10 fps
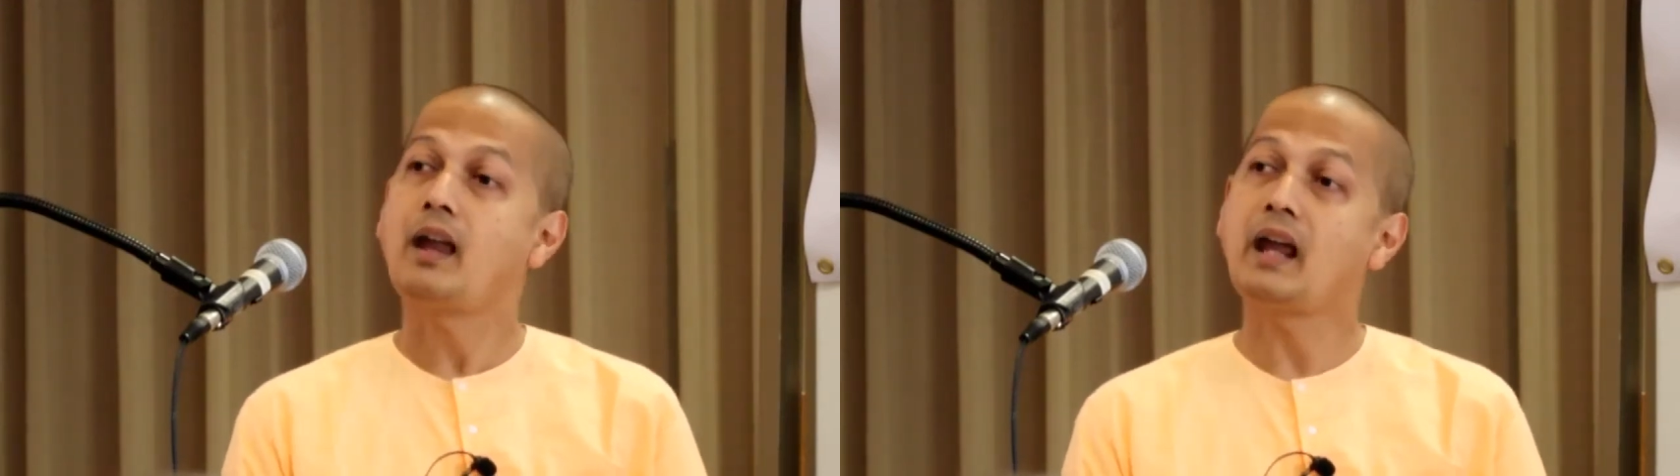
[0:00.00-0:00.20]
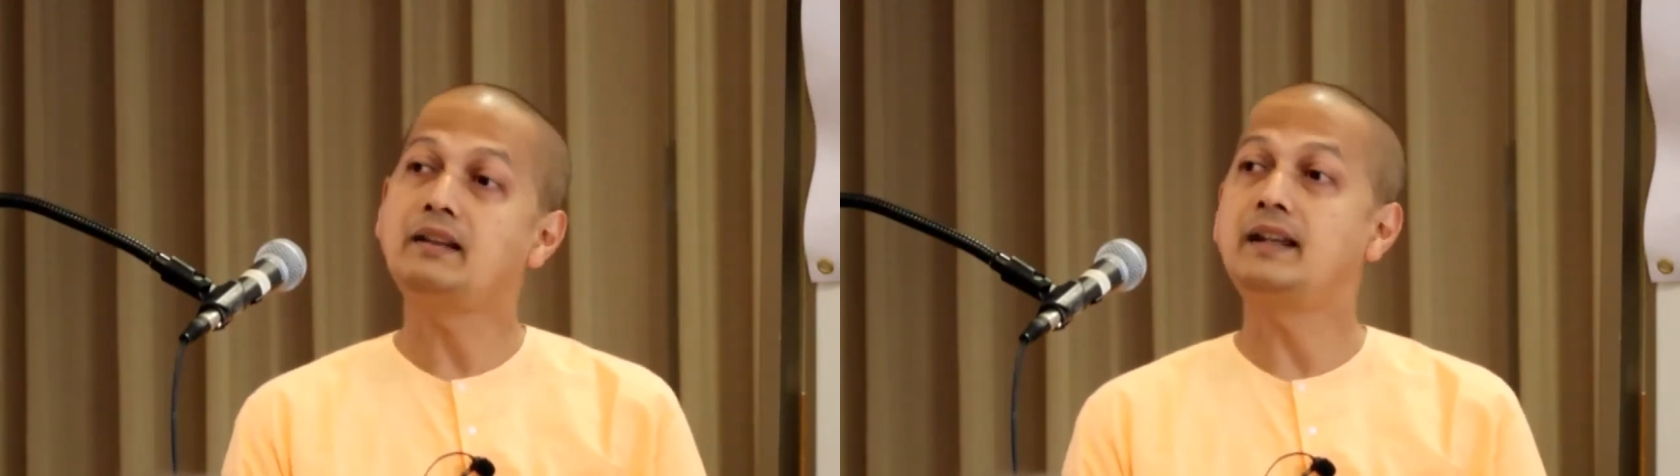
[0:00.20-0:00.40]

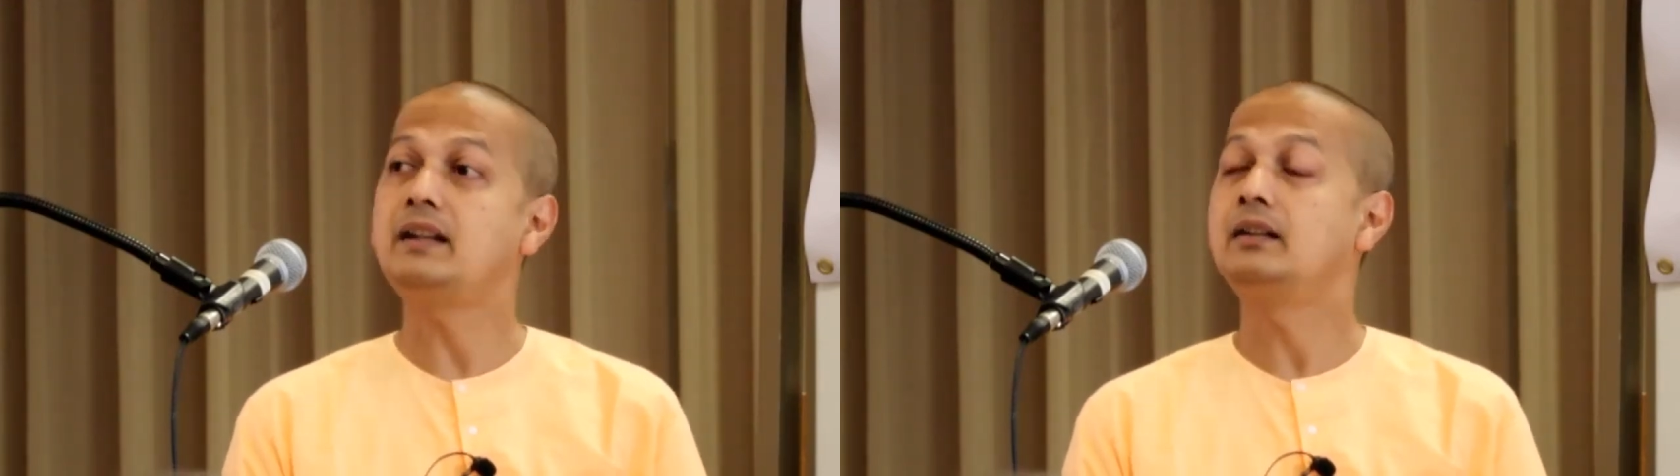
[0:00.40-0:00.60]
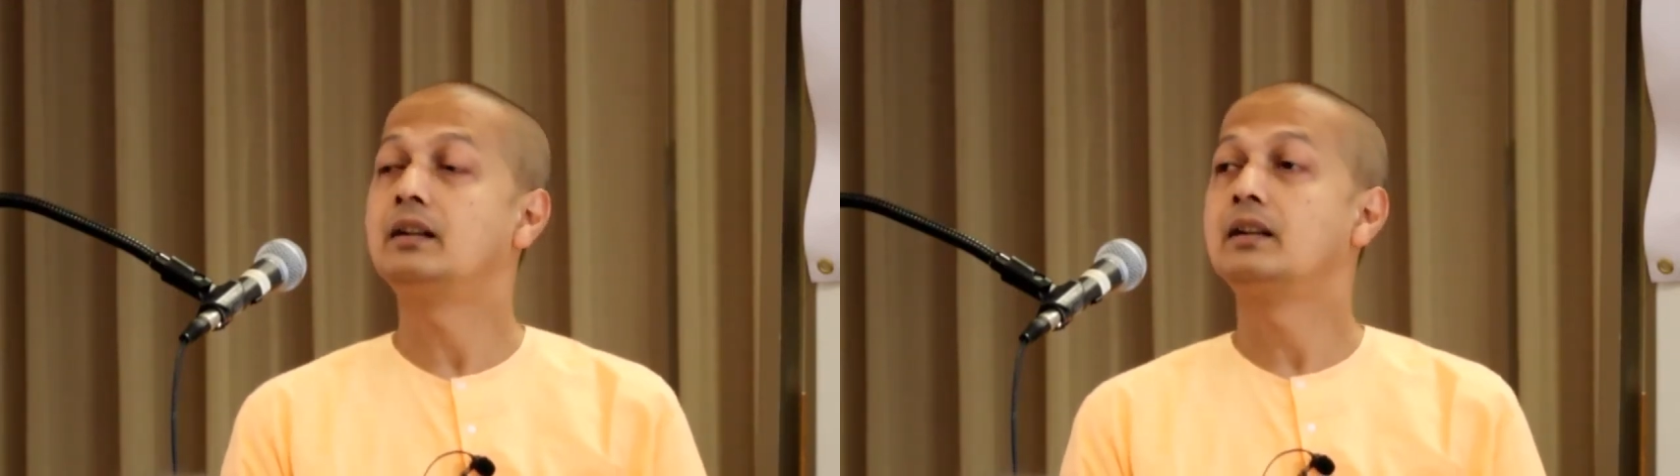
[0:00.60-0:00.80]
And
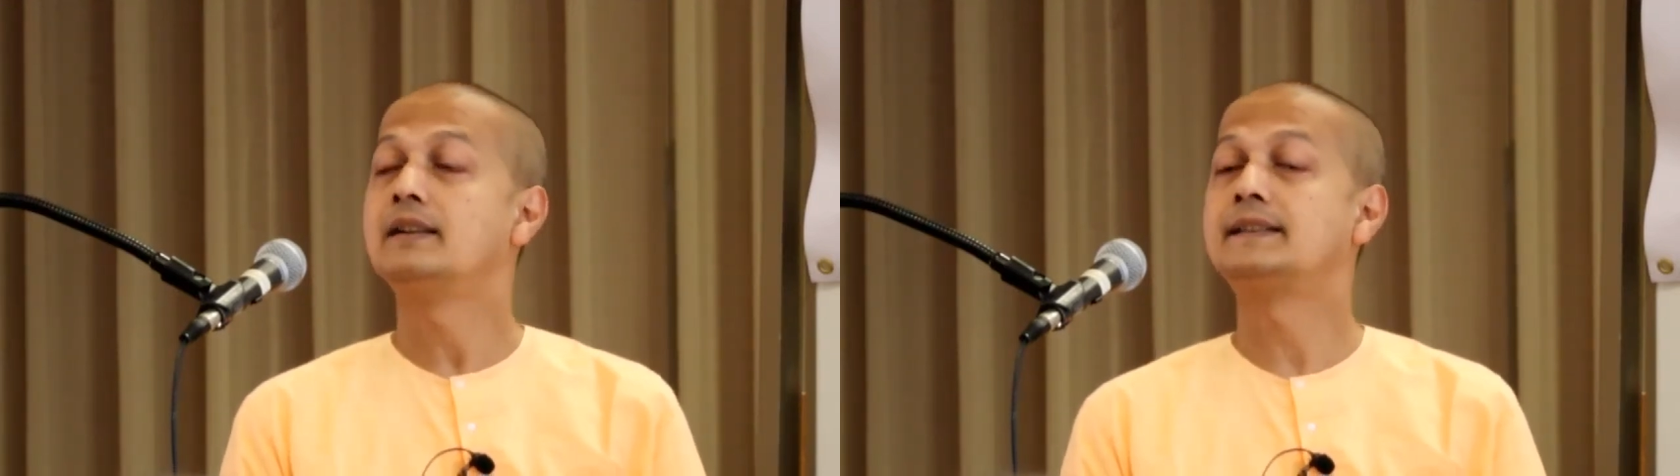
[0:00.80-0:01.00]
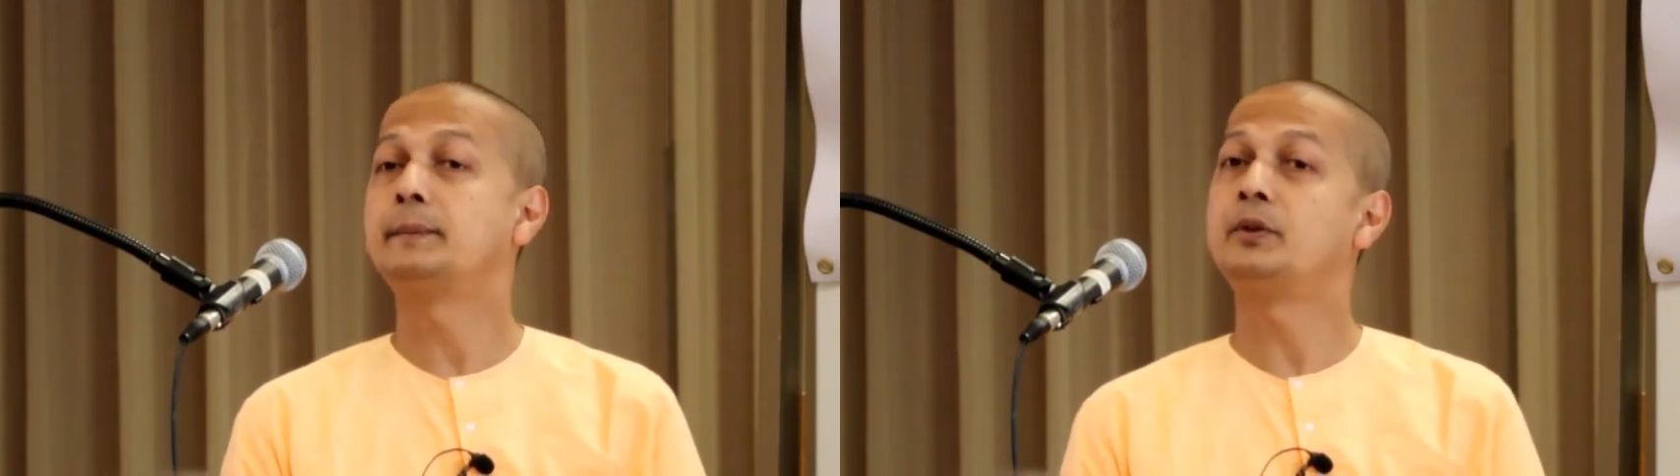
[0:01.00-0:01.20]
then
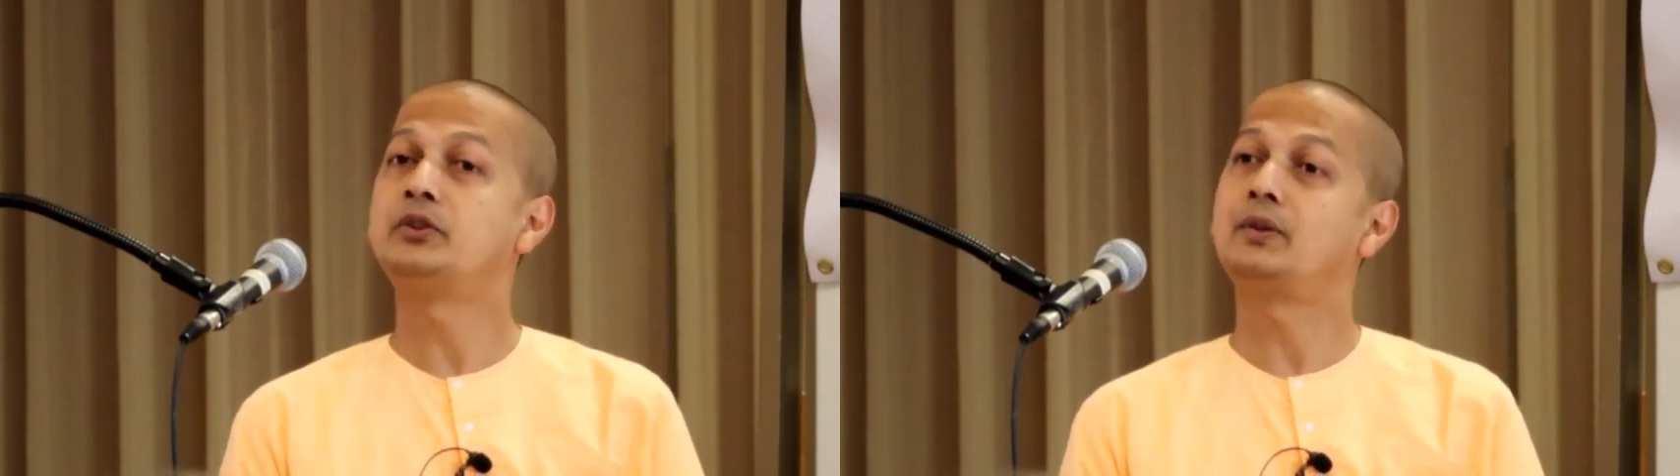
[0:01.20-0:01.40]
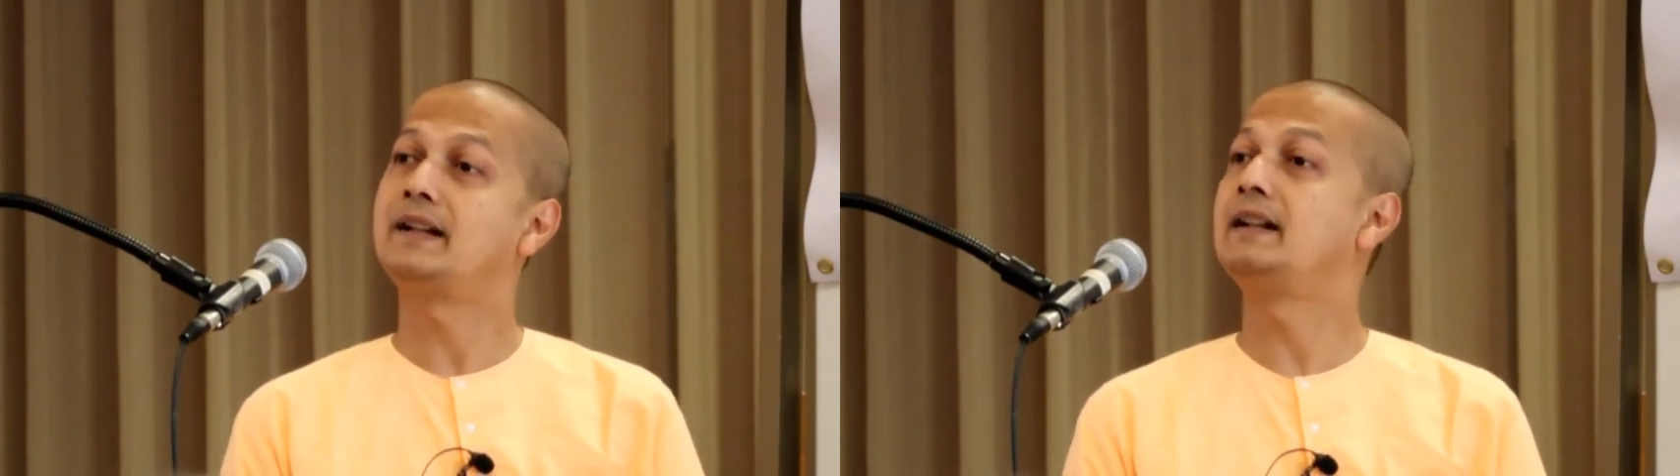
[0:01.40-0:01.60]

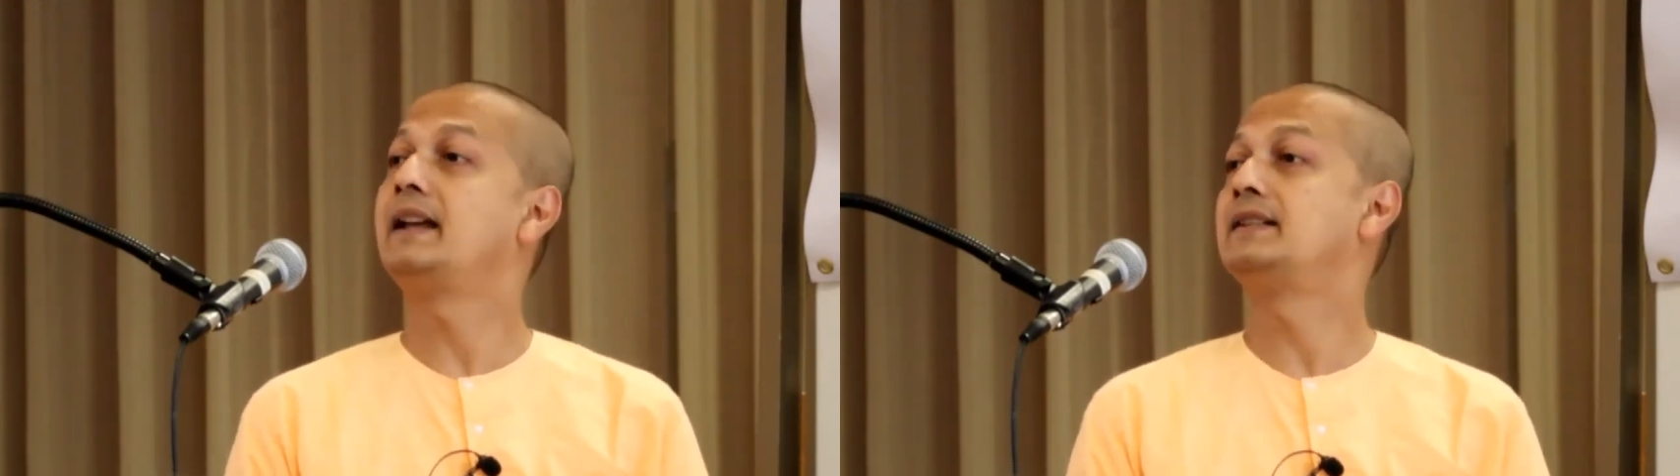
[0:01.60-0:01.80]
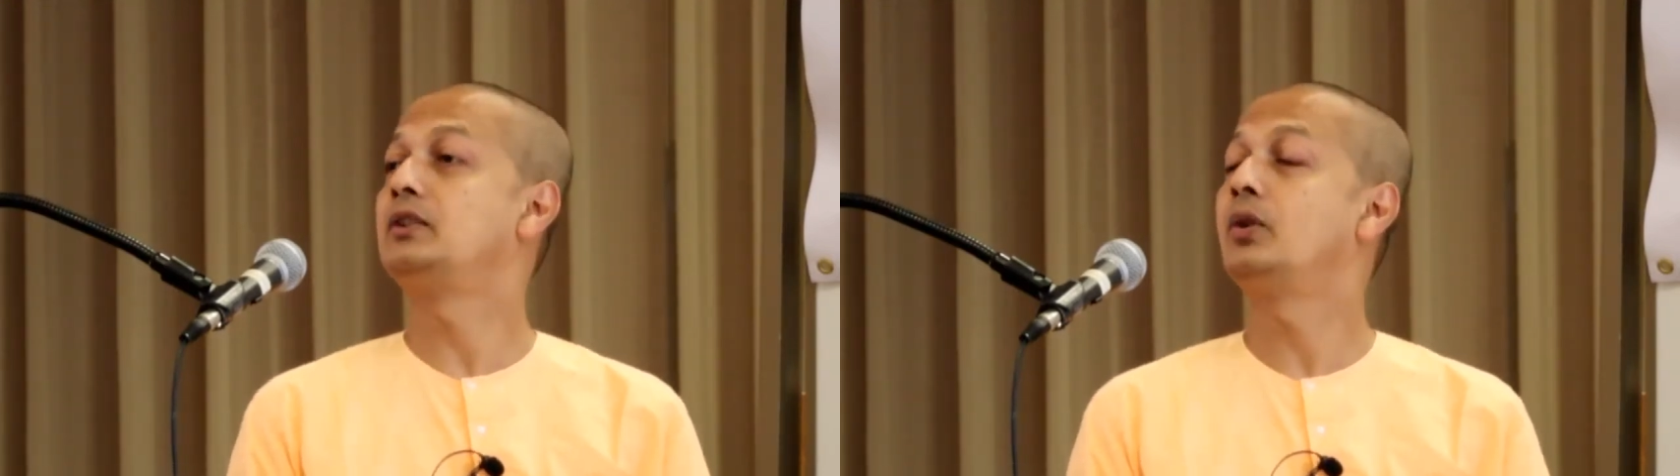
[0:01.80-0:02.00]
Suppose you are
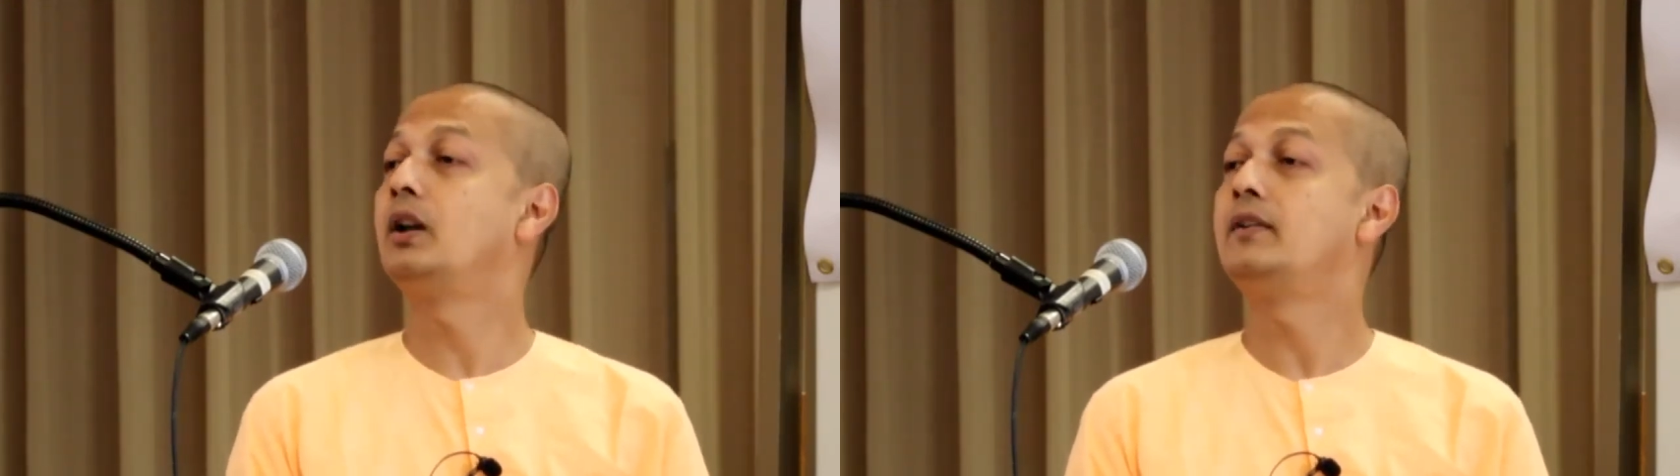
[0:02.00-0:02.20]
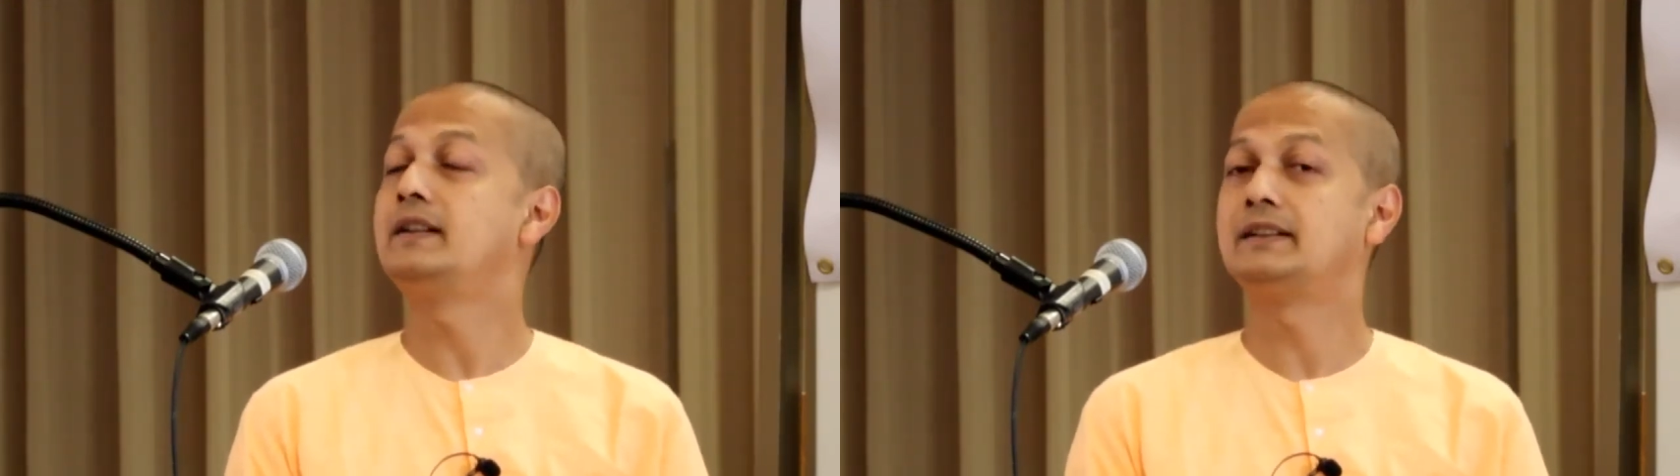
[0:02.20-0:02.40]
enlightened,
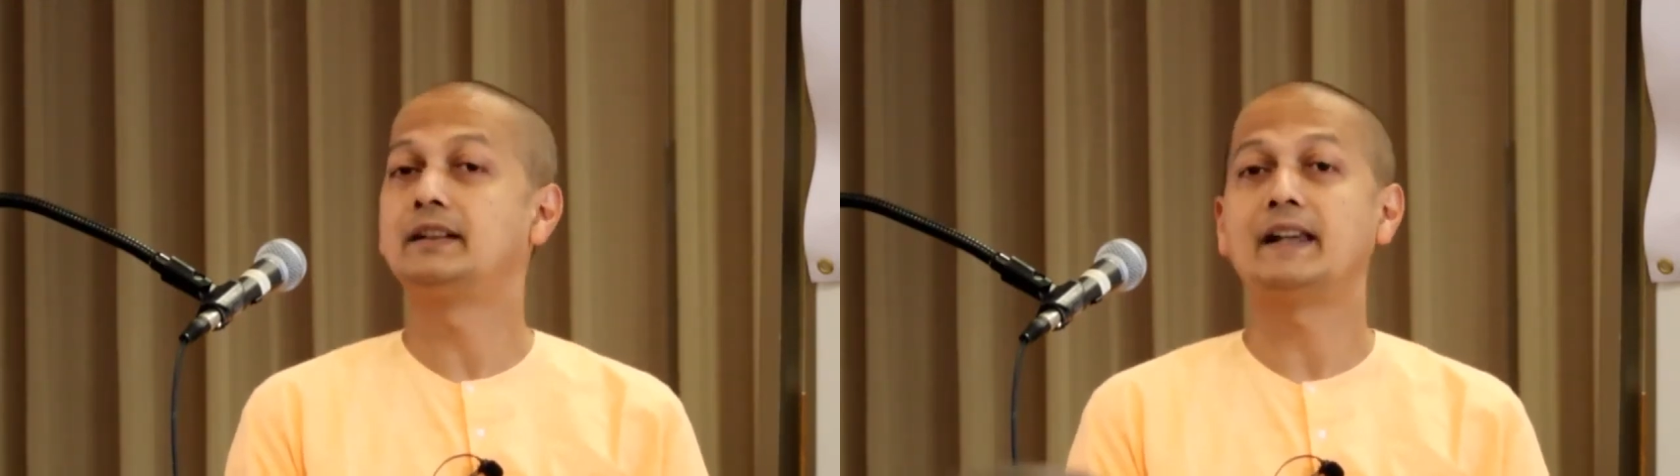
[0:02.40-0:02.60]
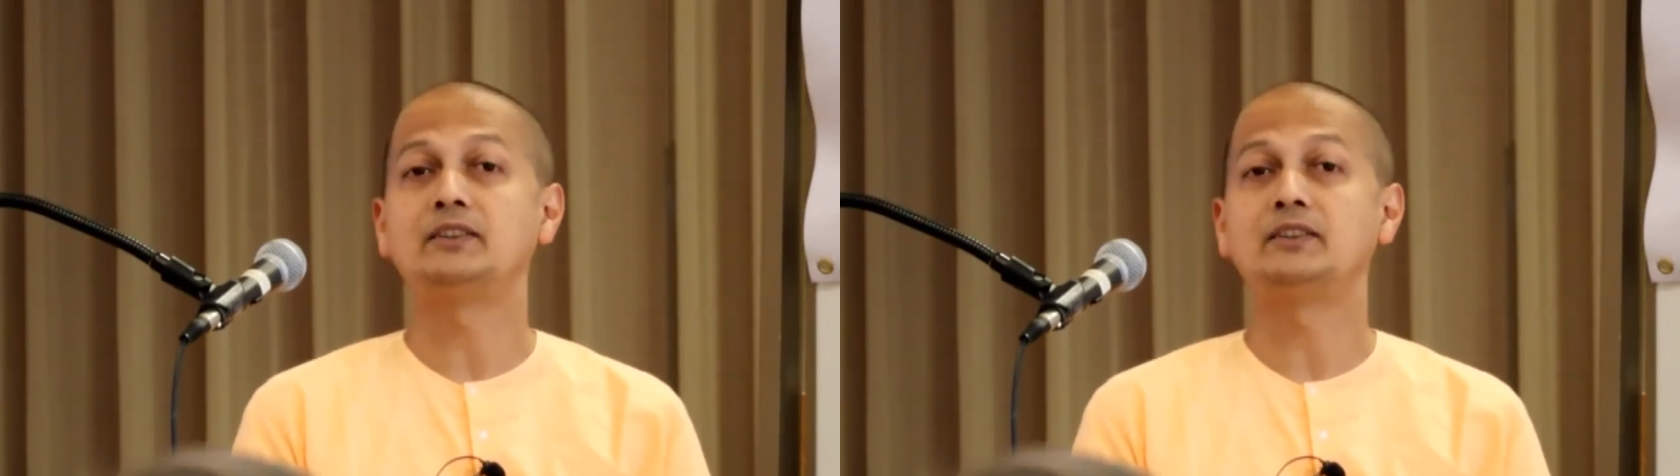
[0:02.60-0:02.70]
you already,